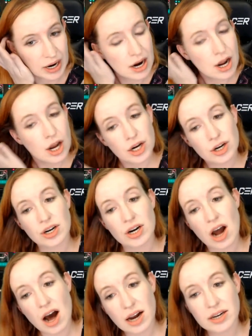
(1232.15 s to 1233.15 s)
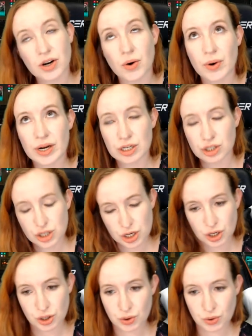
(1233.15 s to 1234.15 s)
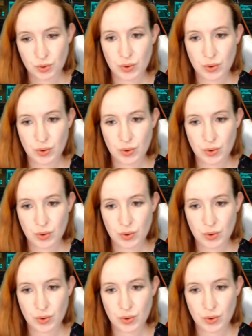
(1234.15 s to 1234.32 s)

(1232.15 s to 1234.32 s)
you're not going to